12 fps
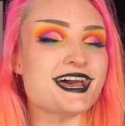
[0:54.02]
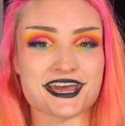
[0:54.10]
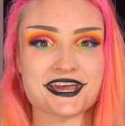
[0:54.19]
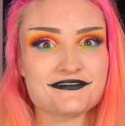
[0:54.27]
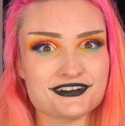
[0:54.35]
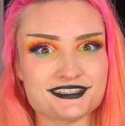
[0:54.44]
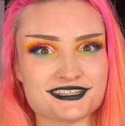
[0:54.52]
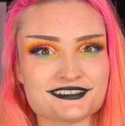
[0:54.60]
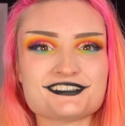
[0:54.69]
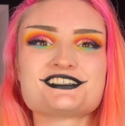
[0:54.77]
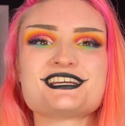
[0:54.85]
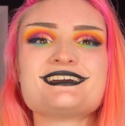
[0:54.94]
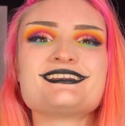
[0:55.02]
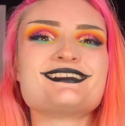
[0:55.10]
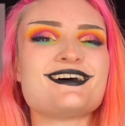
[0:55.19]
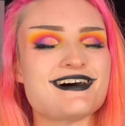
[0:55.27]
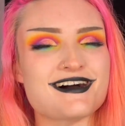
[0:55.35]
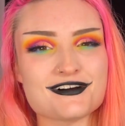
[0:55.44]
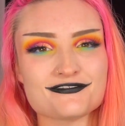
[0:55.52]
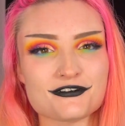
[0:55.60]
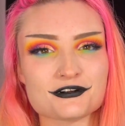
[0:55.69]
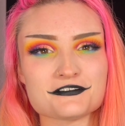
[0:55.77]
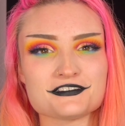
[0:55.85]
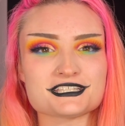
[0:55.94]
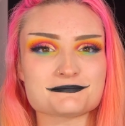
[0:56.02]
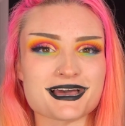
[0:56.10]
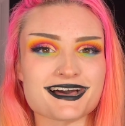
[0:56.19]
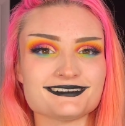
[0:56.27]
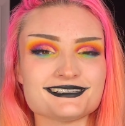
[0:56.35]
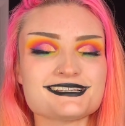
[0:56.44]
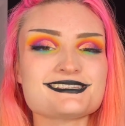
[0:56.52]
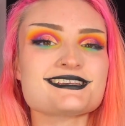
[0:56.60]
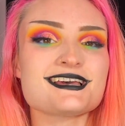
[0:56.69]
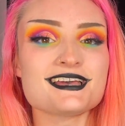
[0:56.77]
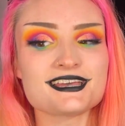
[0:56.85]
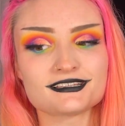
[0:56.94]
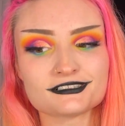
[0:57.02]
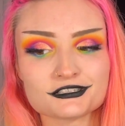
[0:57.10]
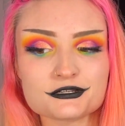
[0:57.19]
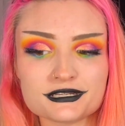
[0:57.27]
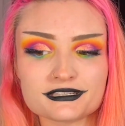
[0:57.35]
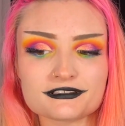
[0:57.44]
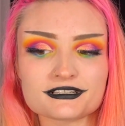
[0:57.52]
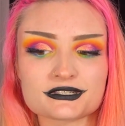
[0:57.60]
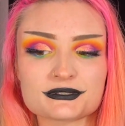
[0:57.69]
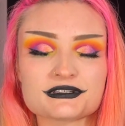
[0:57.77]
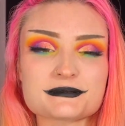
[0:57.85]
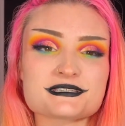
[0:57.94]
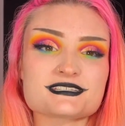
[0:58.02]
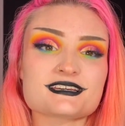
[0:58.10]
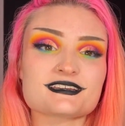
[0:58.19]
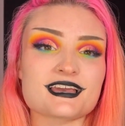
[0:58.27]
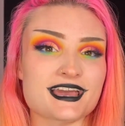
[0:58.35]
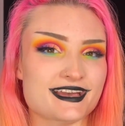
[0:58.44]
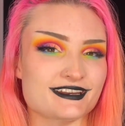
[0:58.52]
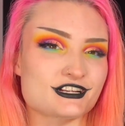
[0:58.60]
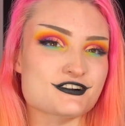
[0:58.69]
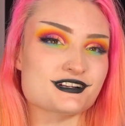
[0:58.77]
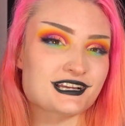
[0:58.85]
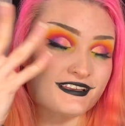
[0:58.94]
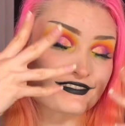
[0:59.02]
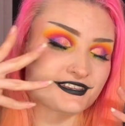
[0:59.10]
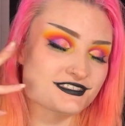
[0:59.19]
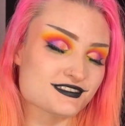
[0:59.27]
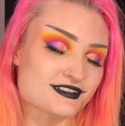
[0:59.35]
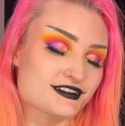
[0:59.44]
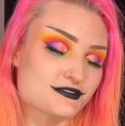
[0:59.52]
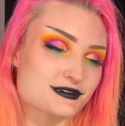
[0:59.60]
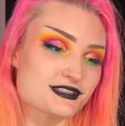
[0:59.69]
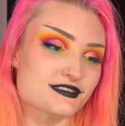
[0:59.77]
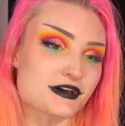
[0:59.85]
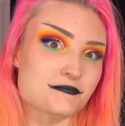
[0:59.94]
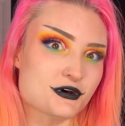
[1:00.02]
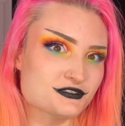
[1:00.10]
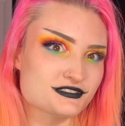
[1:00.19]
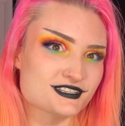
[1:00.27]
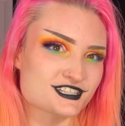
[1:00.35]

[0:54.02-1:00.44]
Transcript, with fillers: every single shade in all four of these palettes, including the liquid lipstick, and create this look with most of the